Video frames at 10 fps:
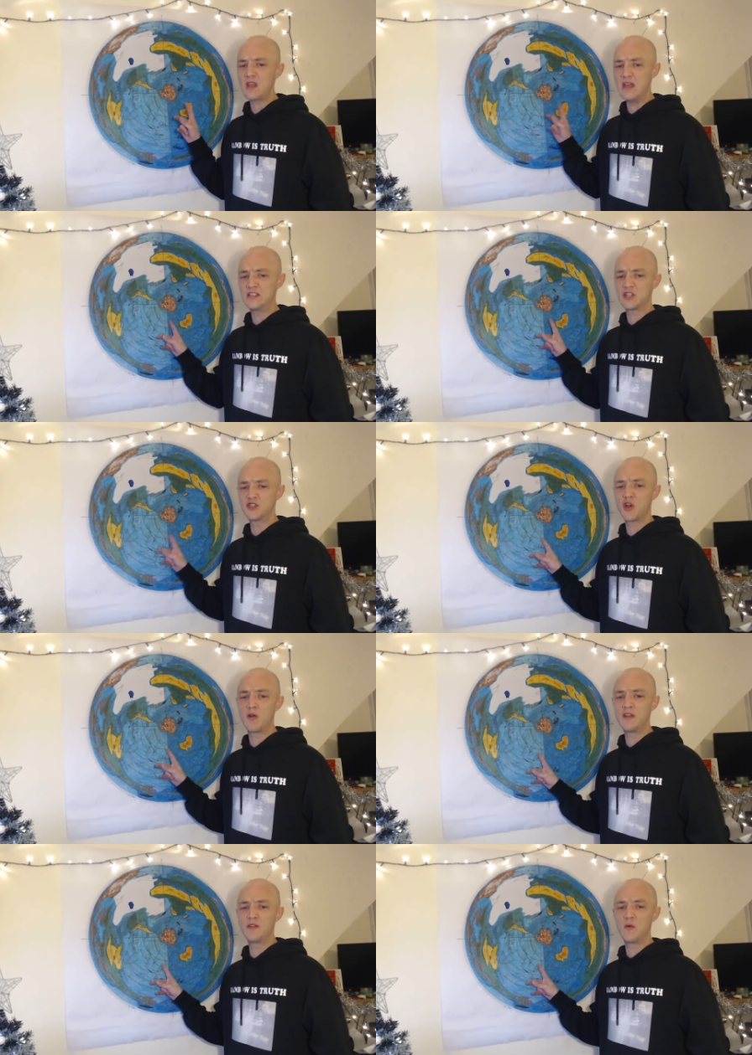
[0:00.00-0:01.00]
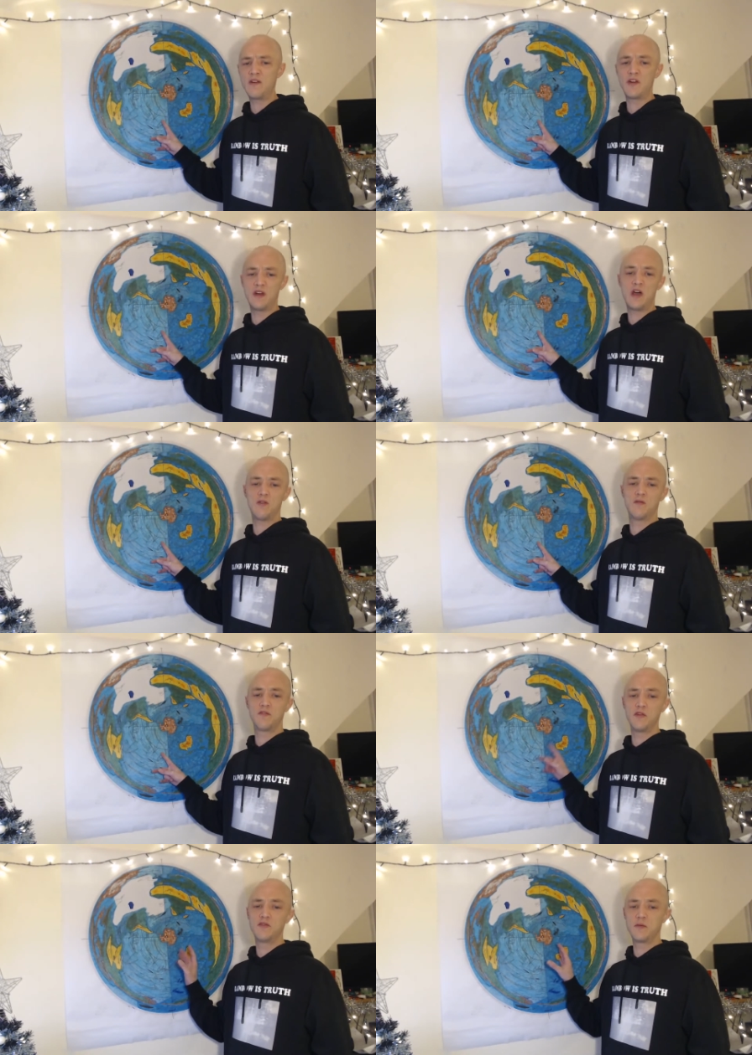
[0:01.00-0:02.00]
is controlling the weather now
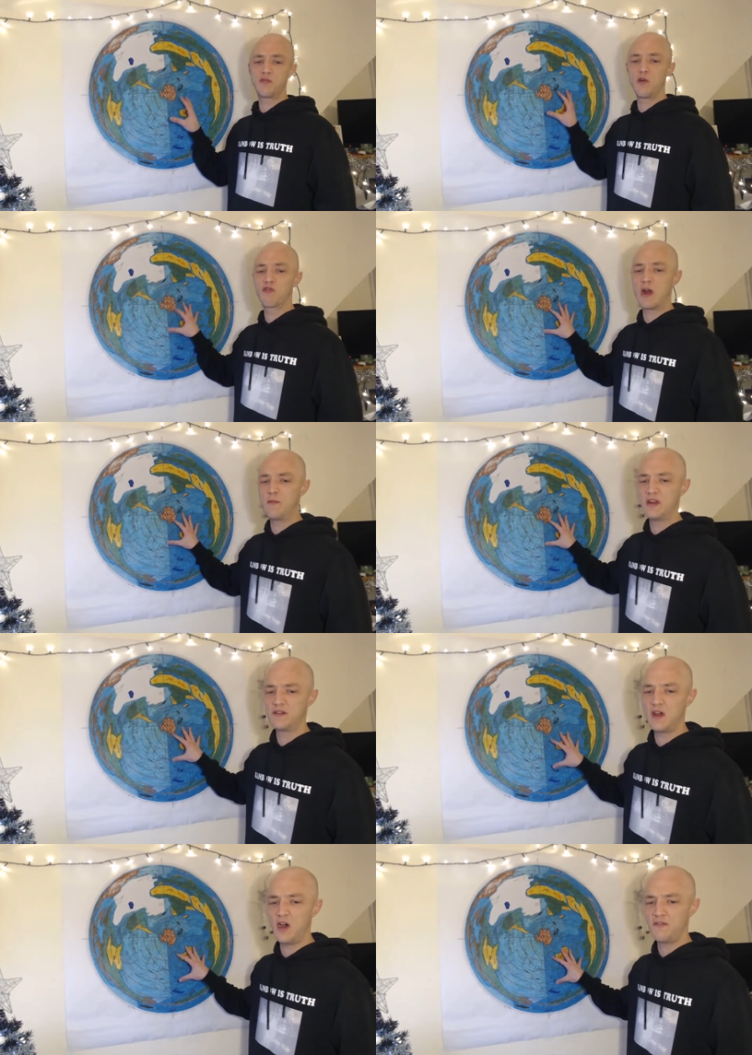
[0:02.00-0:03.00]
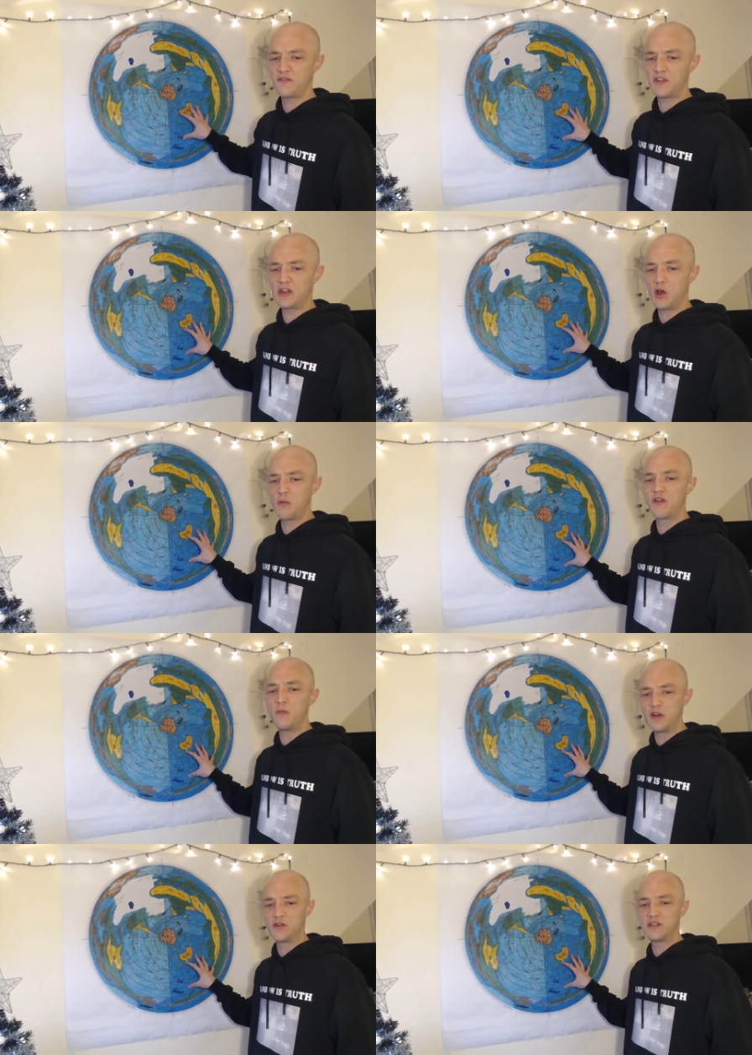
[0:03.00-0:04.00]
through the programming of the globe Earth model